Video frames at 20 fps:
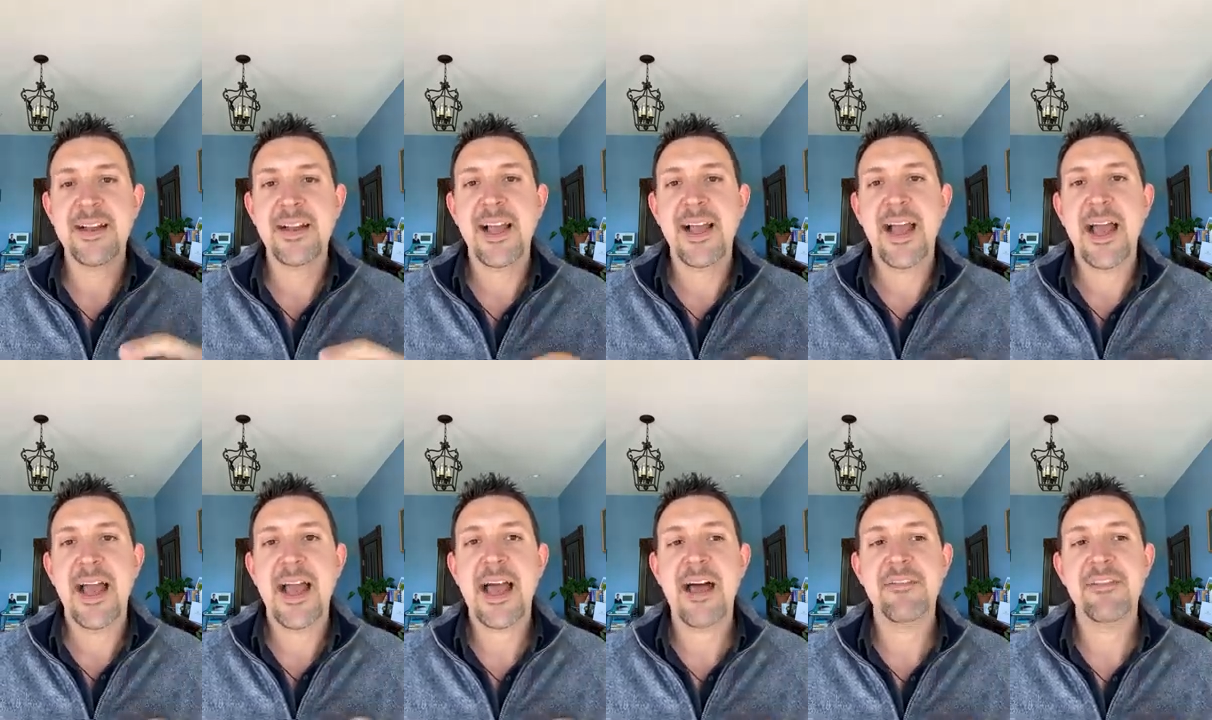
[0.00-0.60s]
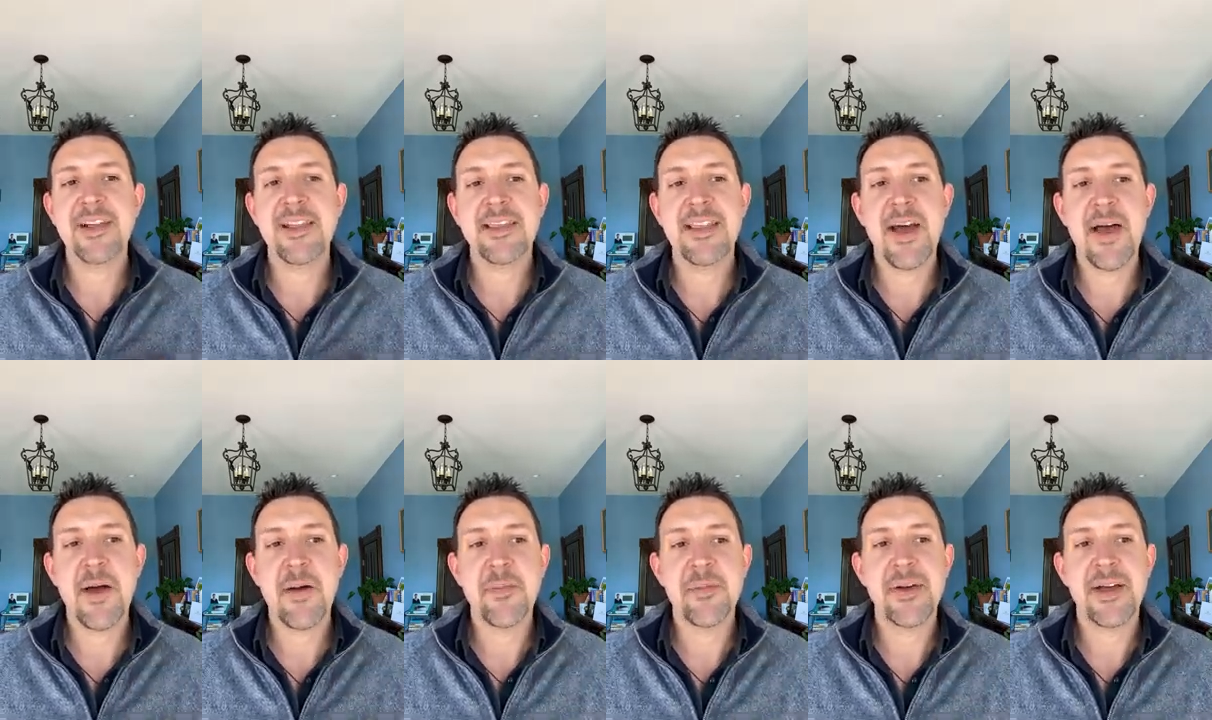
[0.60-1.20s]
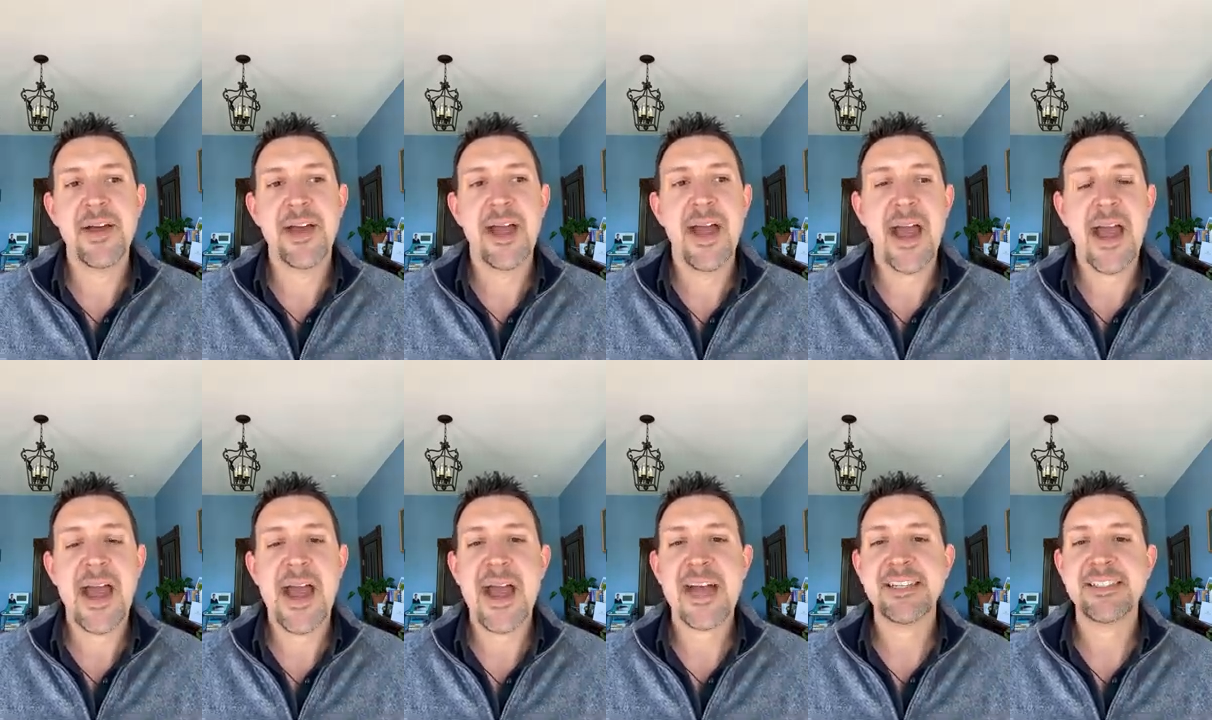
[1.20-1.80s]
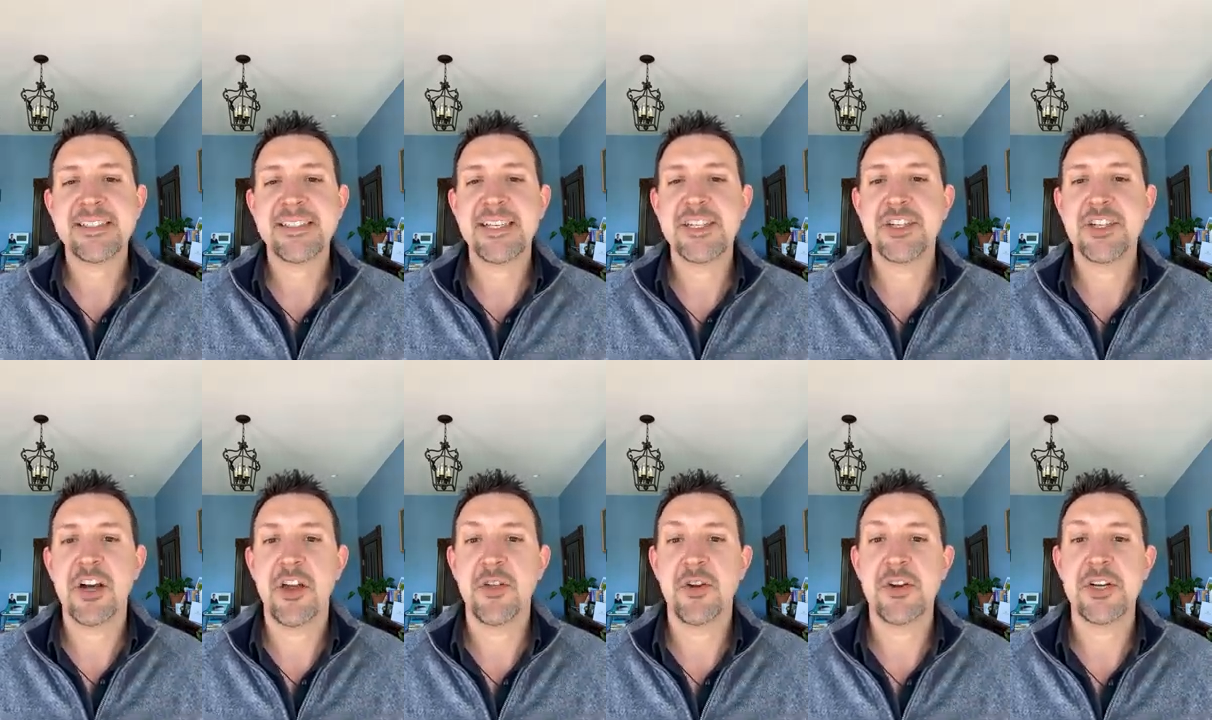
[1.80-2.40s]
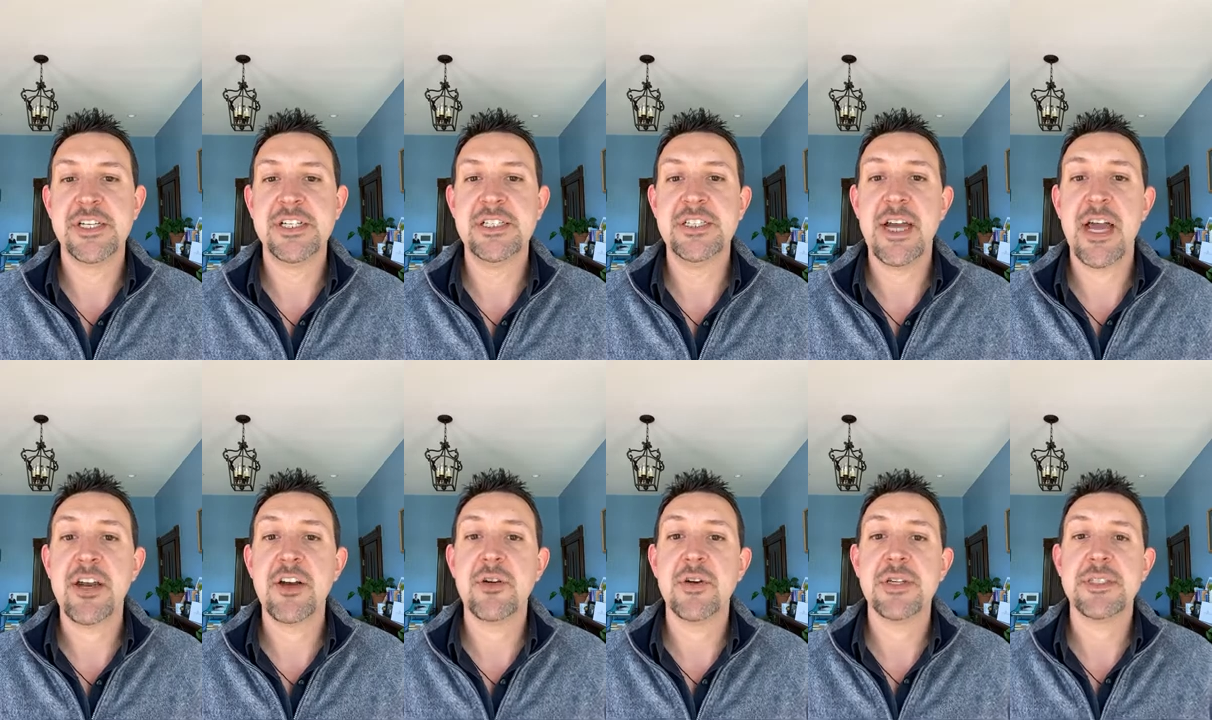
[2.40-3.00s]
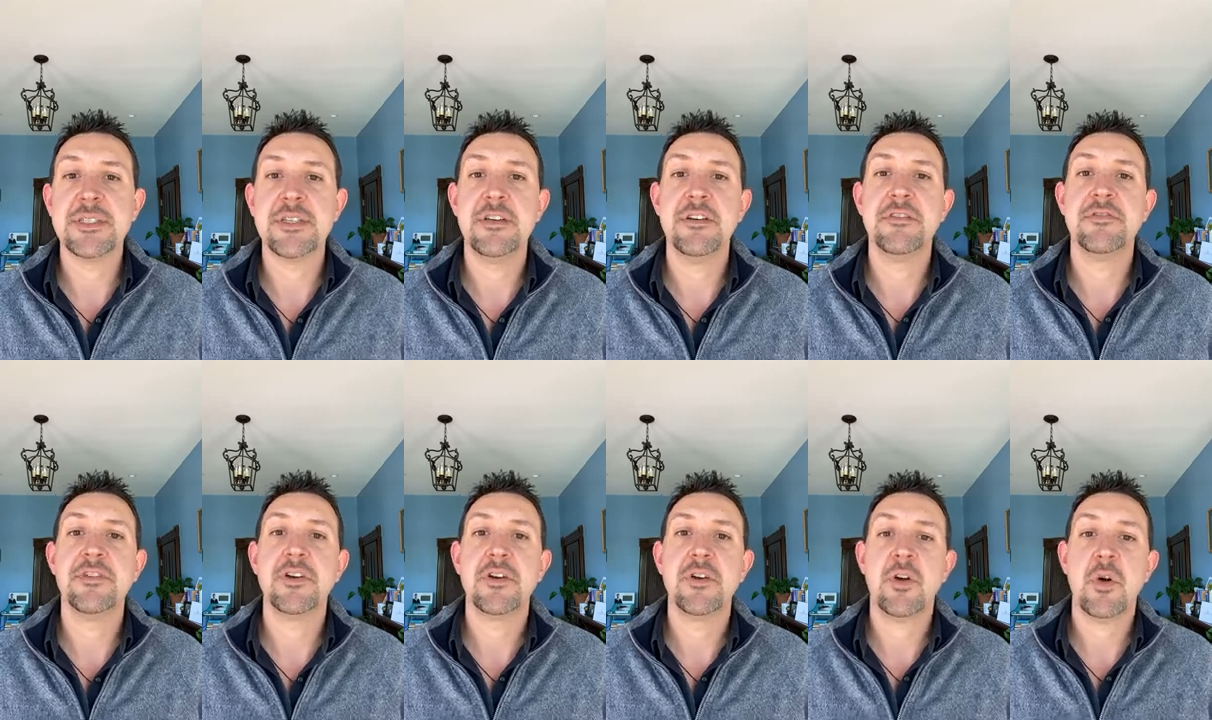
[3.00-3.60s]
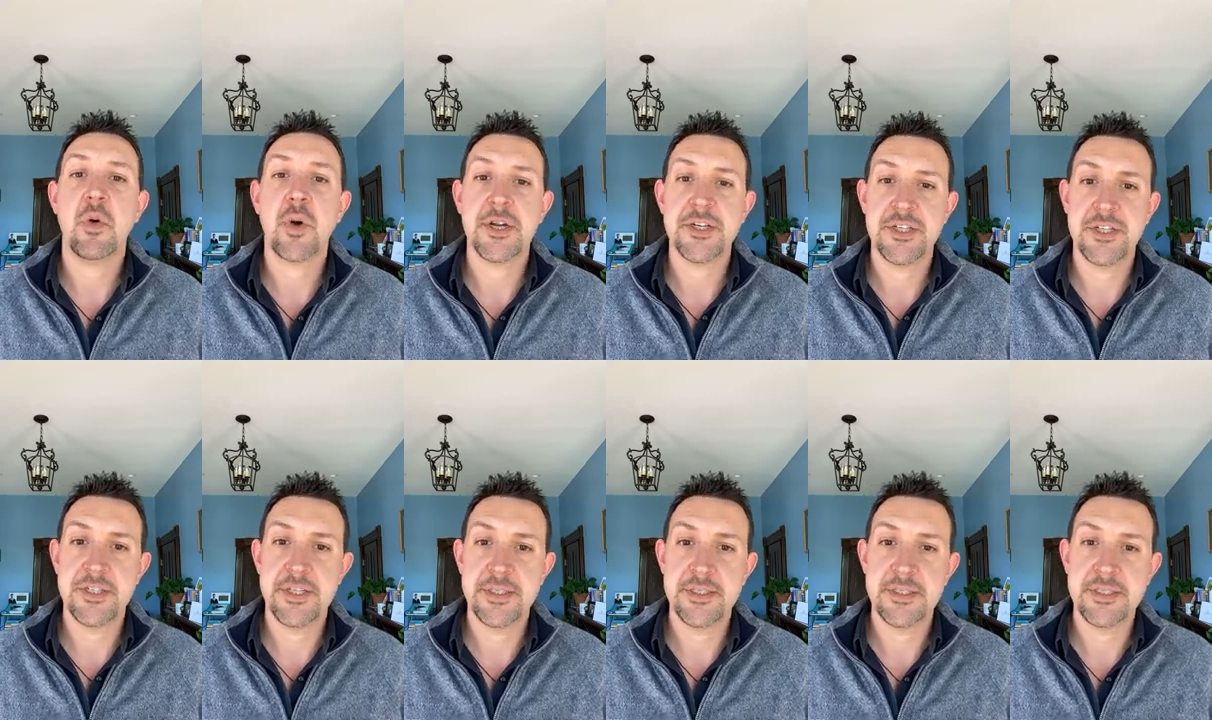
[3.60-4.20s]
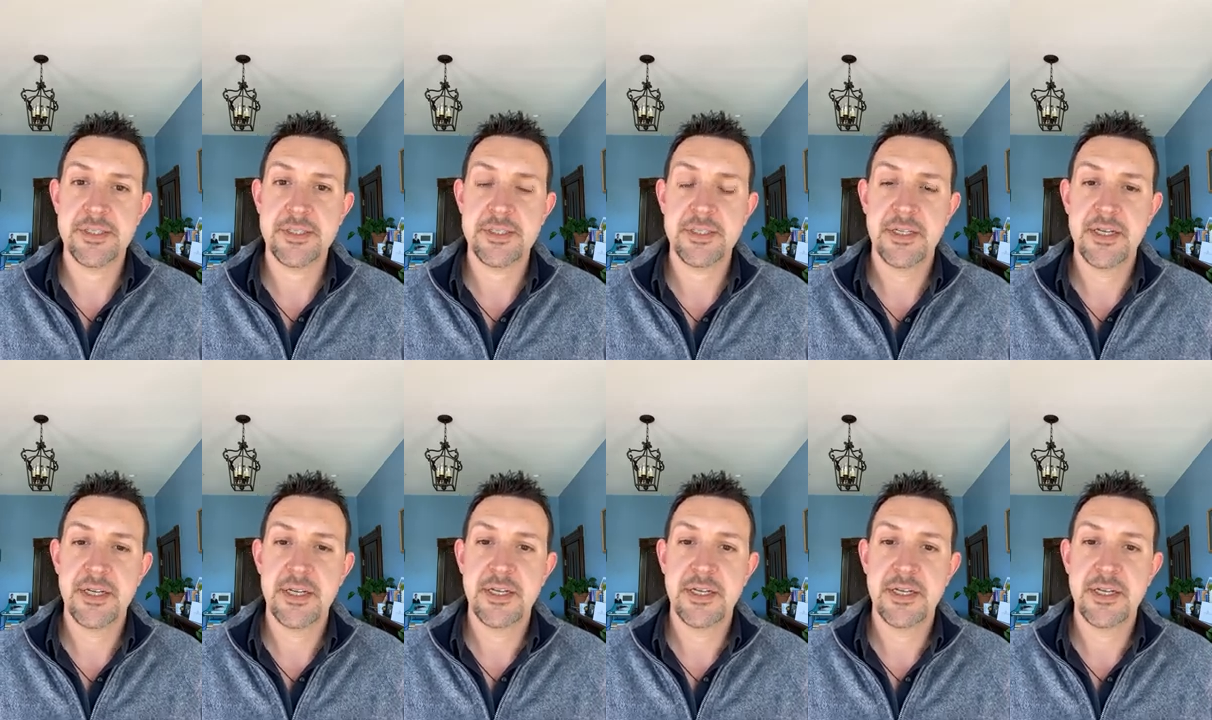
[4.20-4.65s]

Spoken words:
having them ask each other generative questions.